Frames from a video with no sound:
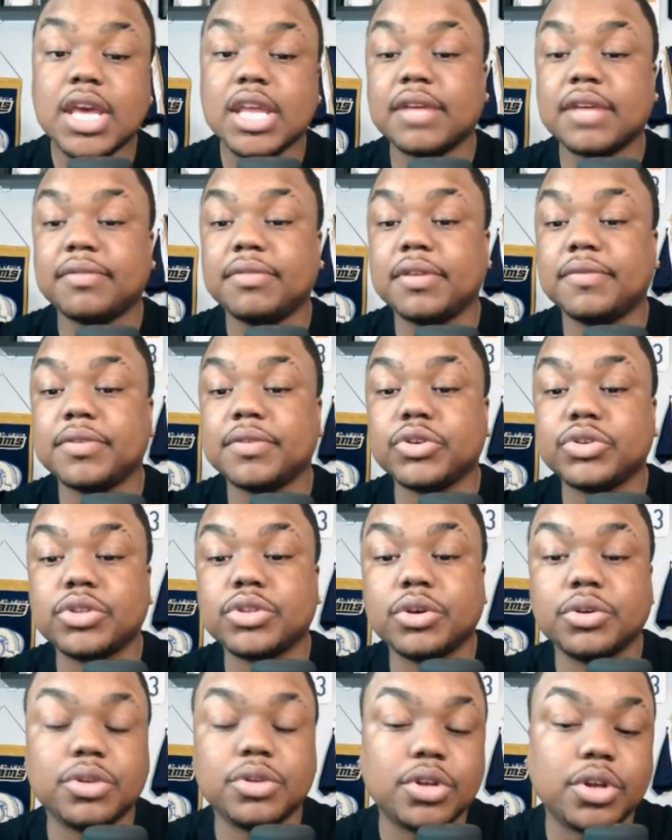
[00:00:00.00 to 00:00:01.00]
I definitely feel as
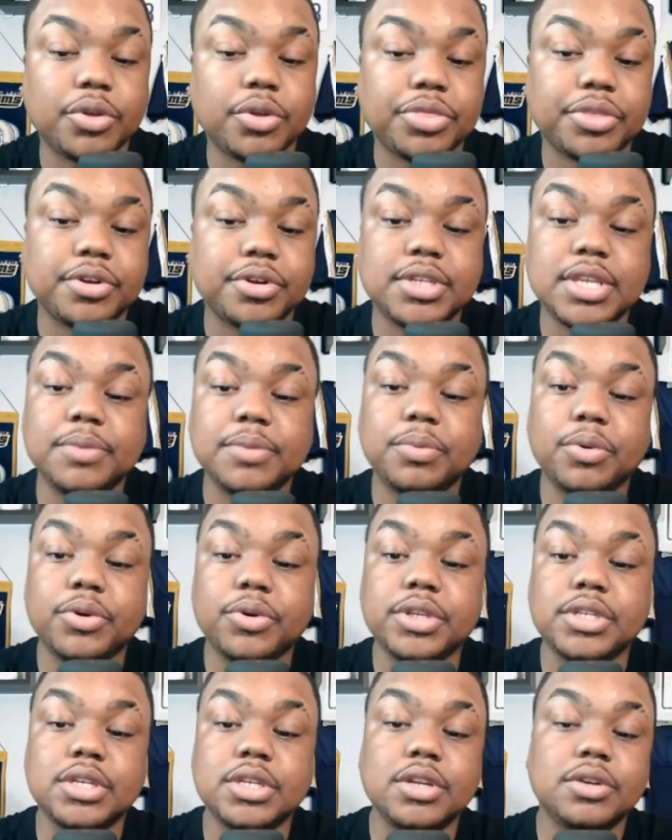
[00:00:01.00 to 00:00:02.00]
though, you know, 13
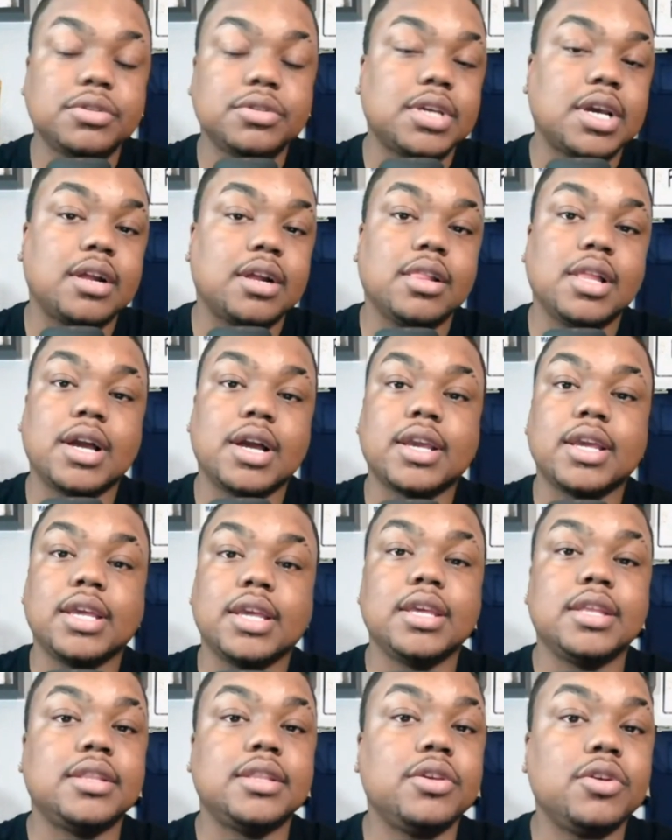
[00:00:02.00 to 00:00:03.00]
points, you know, Tyler Lockett,
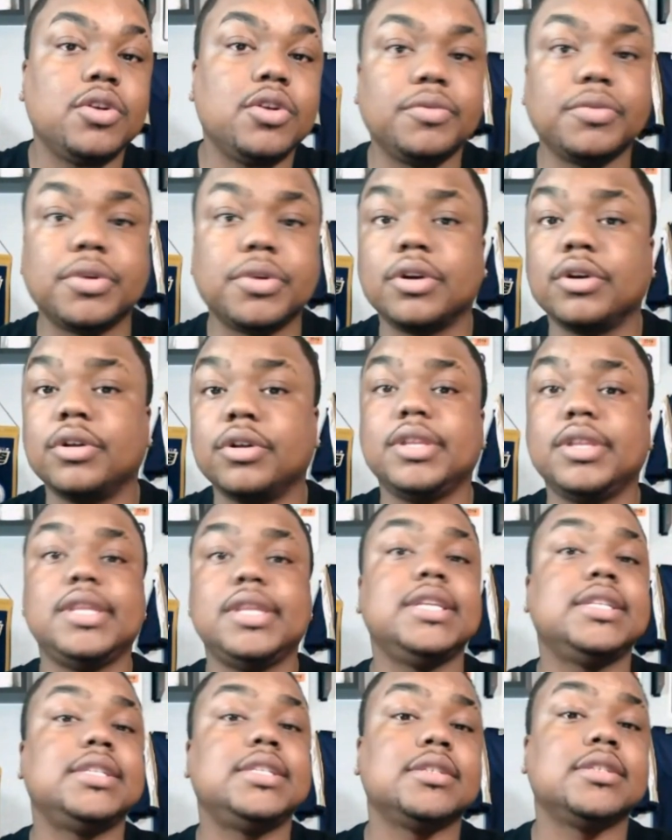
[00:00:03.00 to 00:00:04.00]
you hit the over. All it
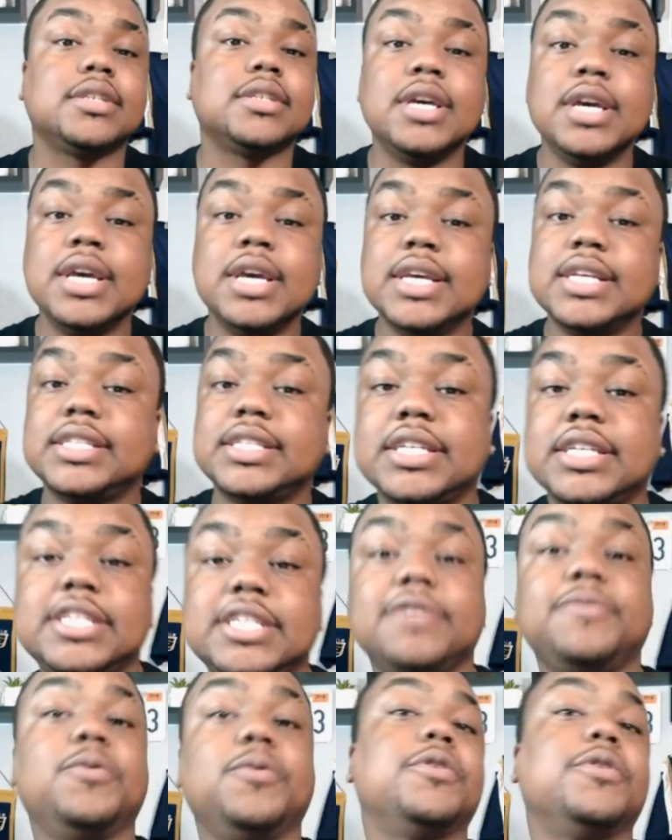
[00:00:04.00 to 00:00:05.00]
needs is a
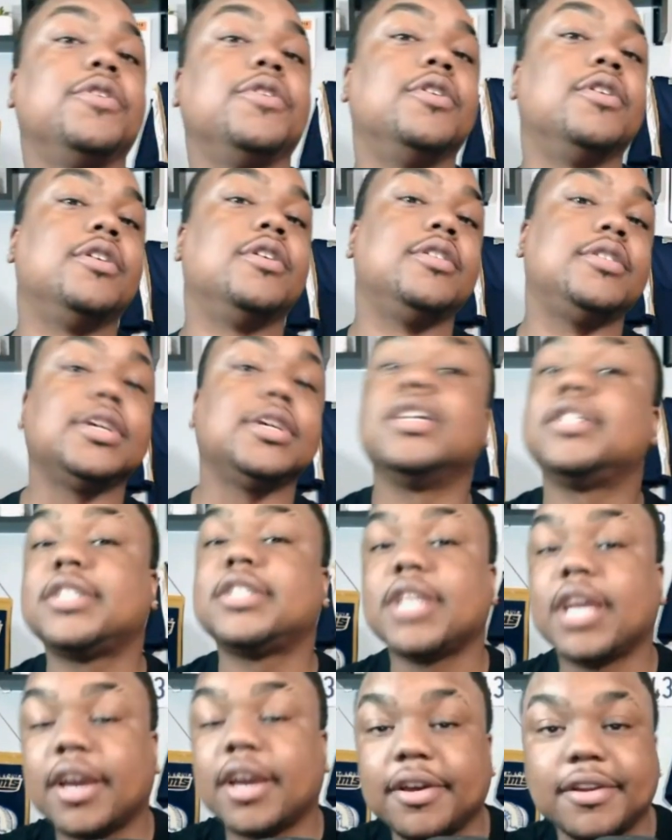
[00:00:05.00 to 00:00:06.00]
64-yard
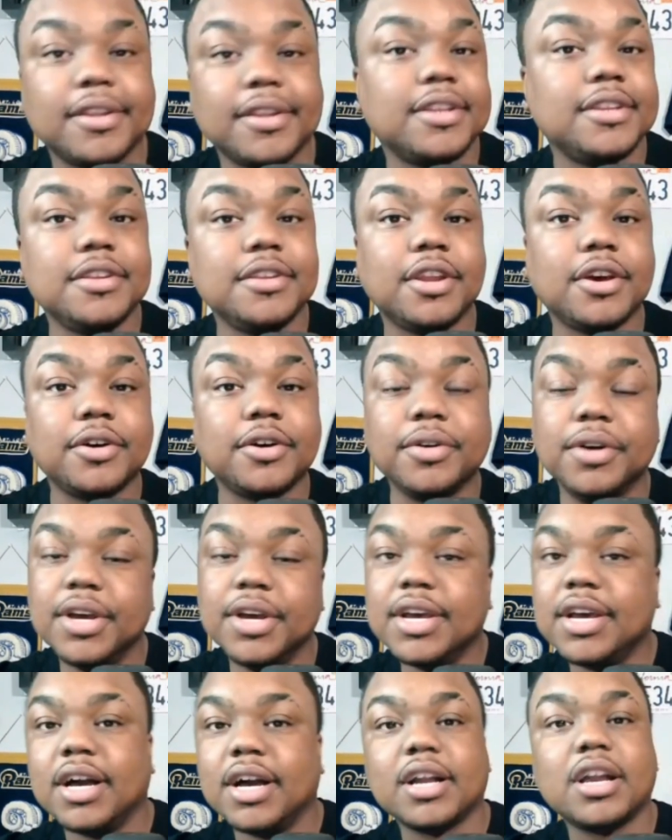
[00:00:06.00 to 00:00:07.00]
touchdown and, you know,
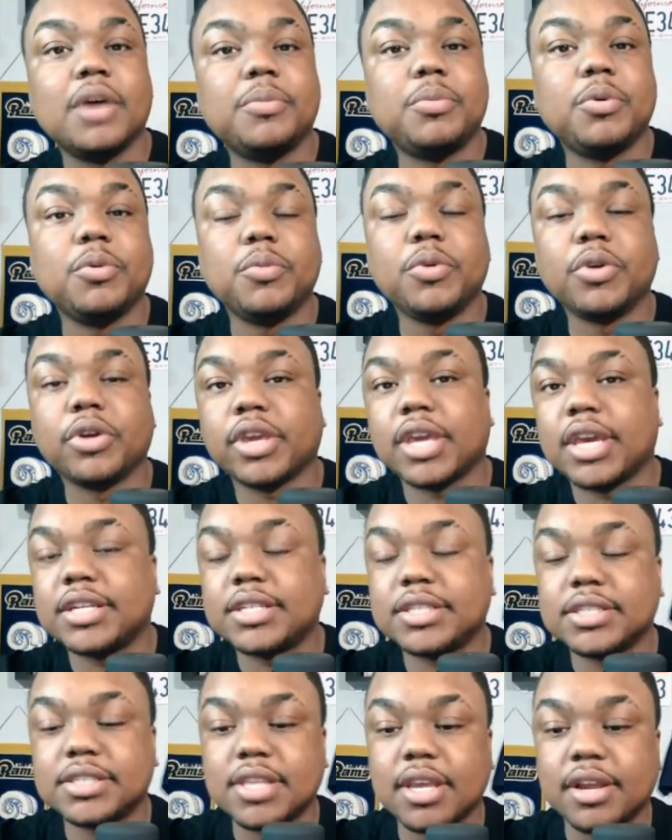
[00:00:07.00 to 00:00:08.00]
a couple more
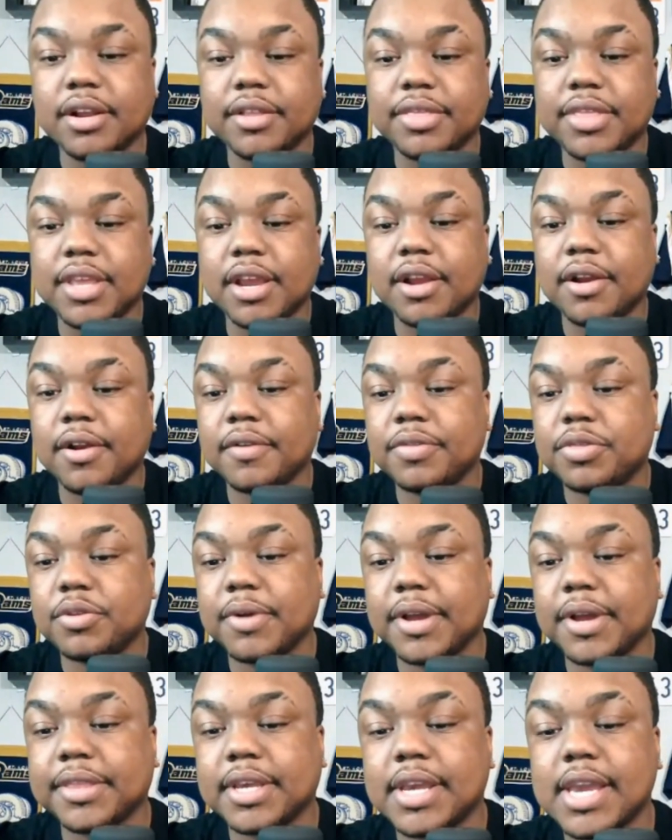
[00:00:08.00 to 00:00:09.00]
catches there and there
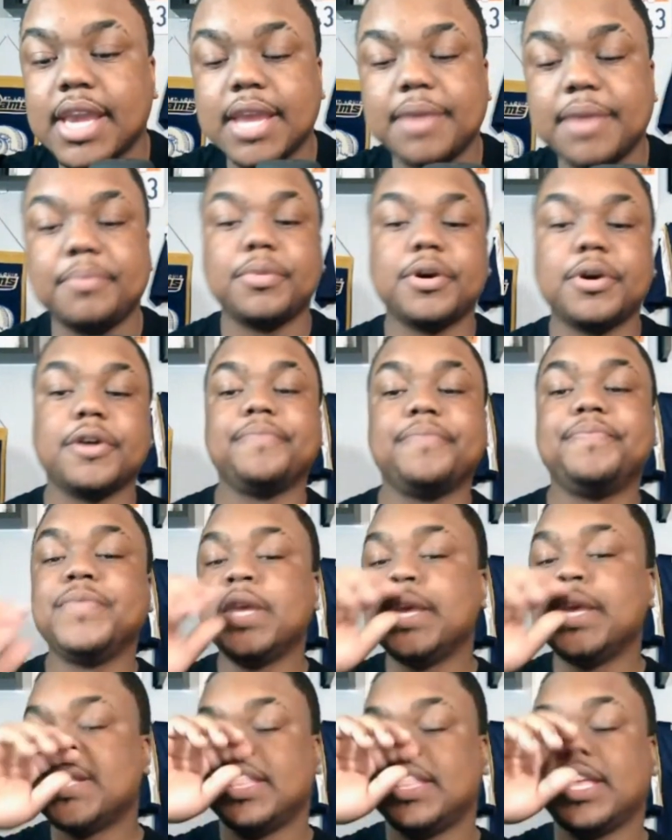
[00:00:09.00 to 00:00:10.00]
throughout the game. But
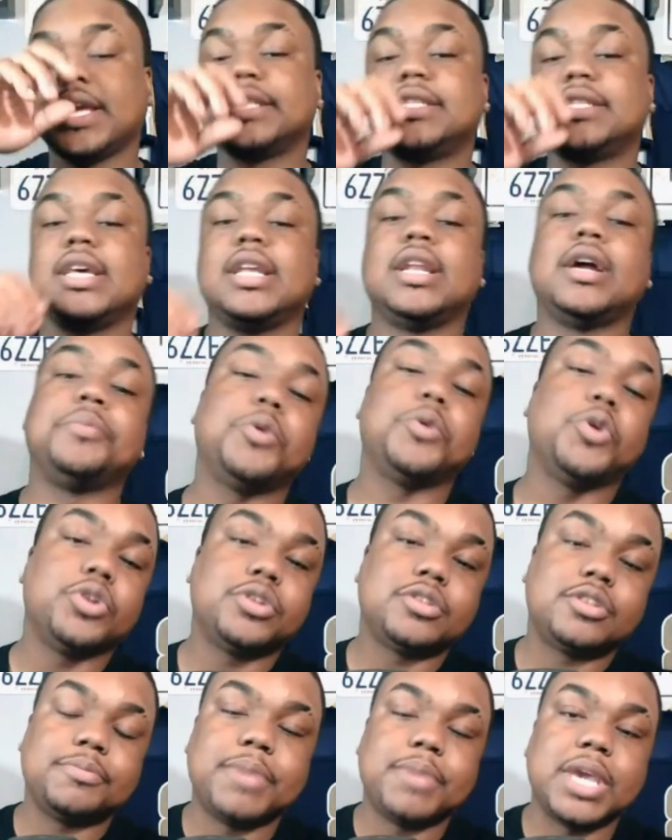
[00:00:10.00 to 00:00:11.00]
like I said, I'm
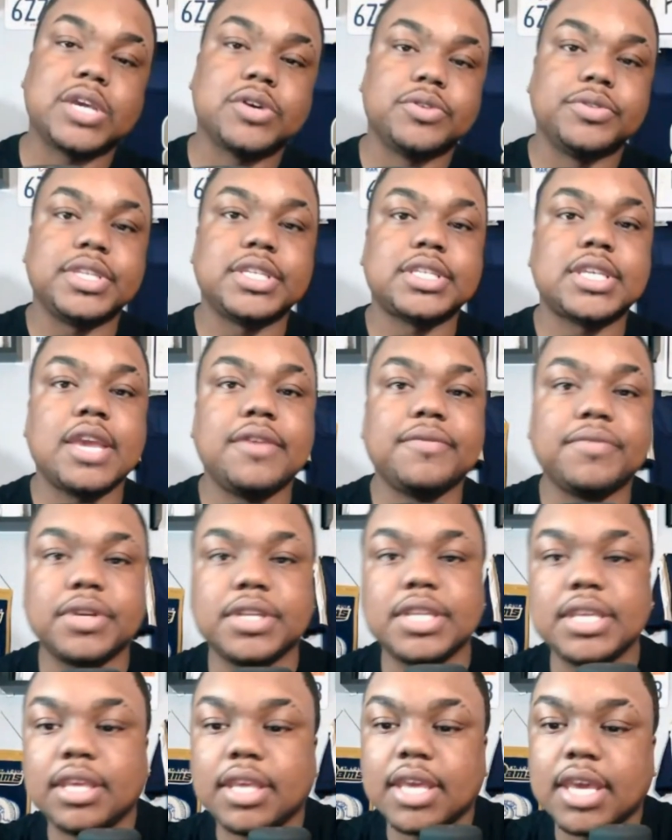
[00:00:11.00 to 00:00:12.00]
going to bank on this game
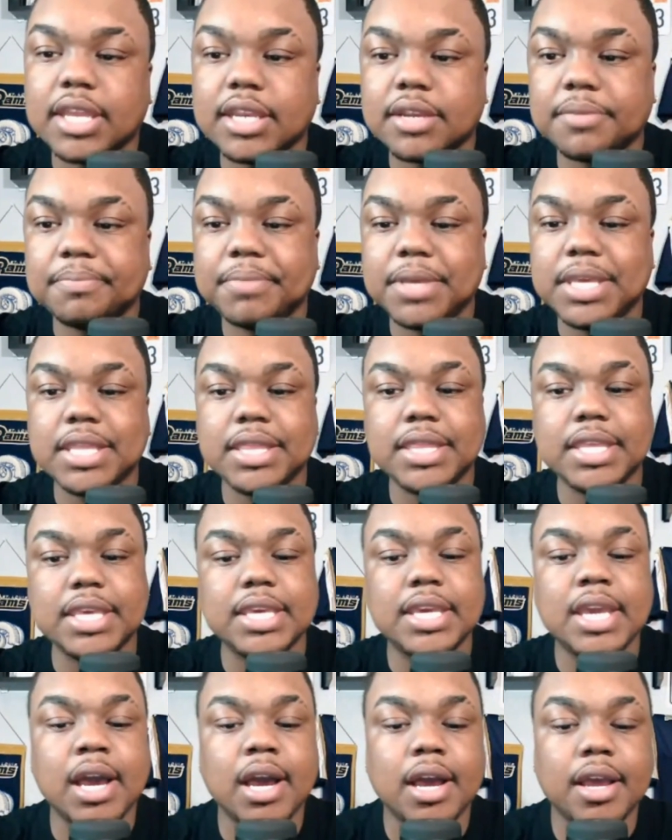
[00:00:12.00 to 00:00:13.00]
for DK to be
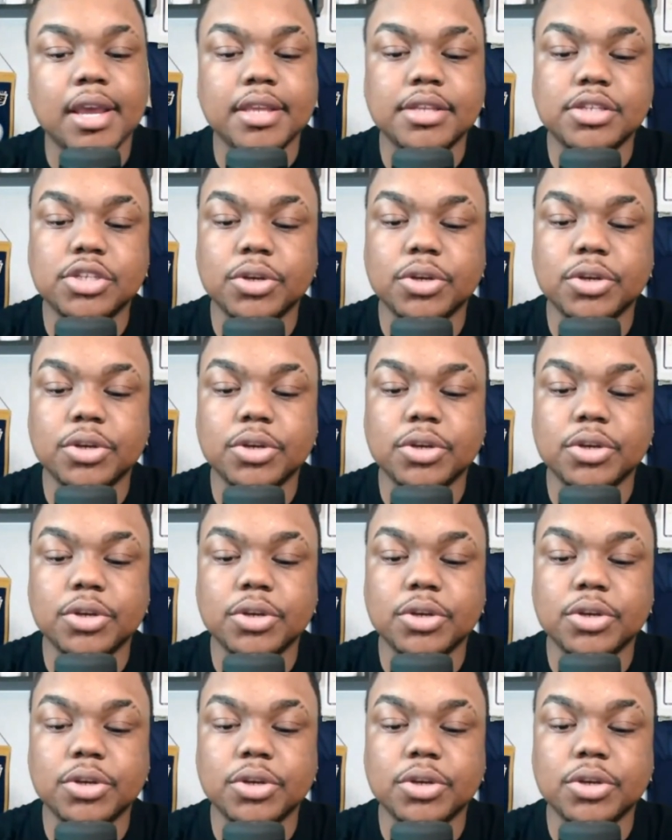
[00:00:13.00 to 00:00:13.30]
the guy.